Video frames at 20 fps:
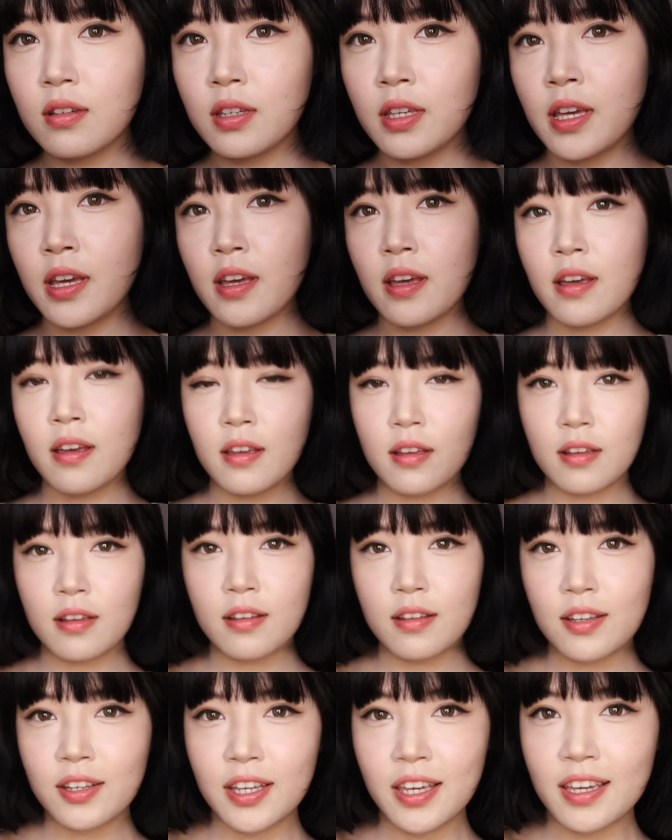Yeah,
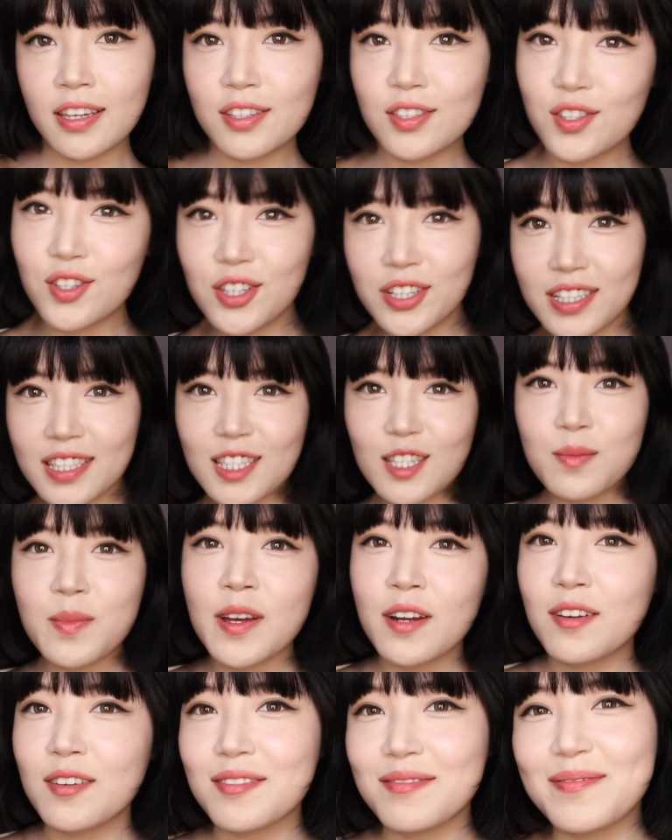okay, so you can see
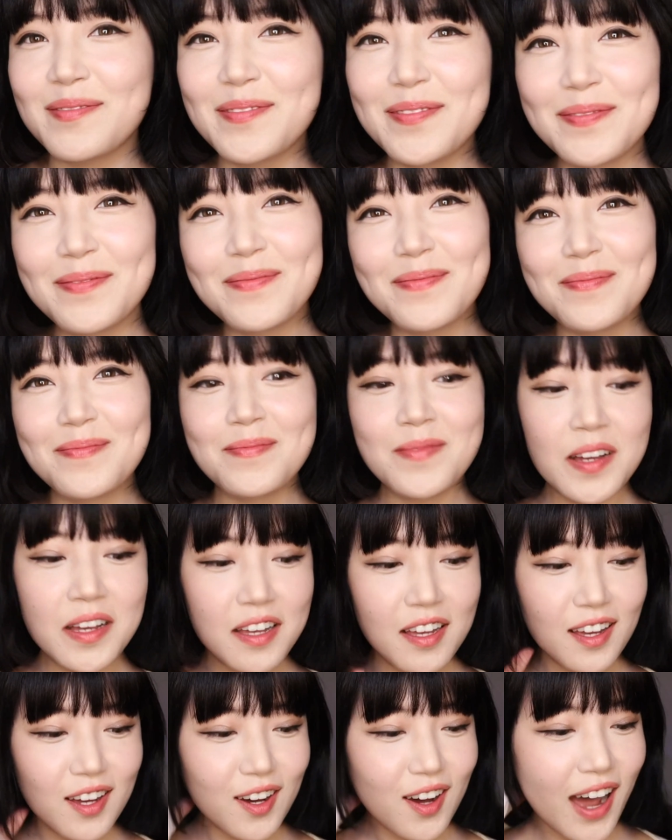better.
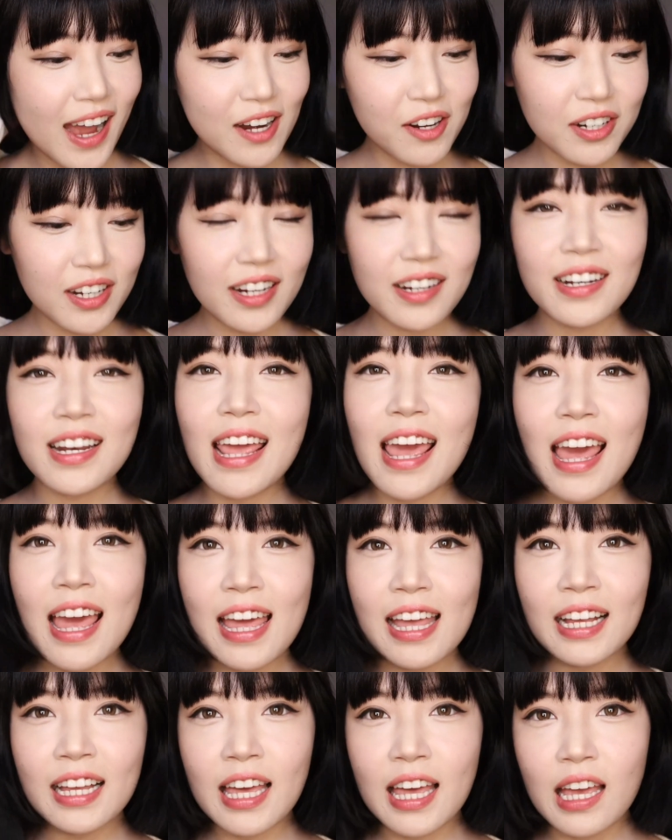I look like an
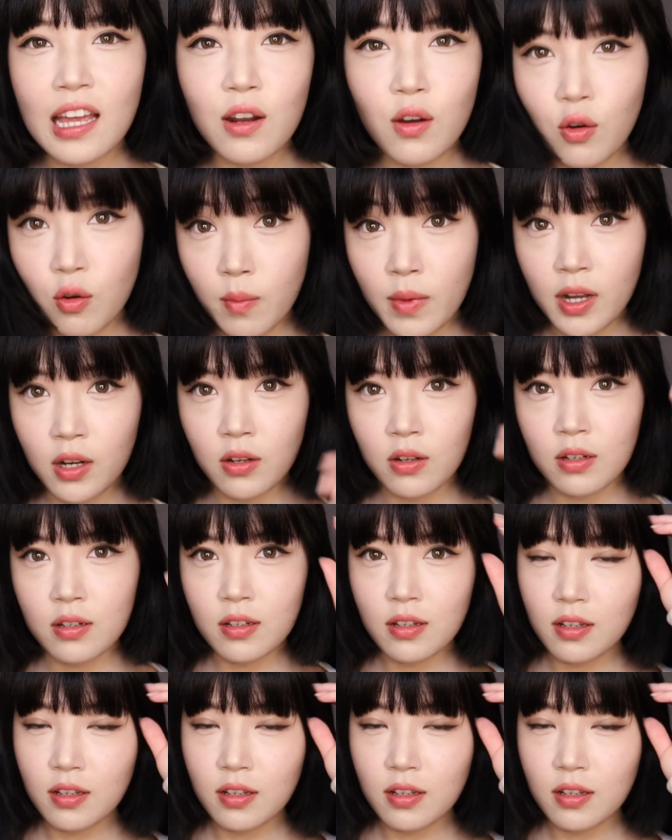egghead, oh my god.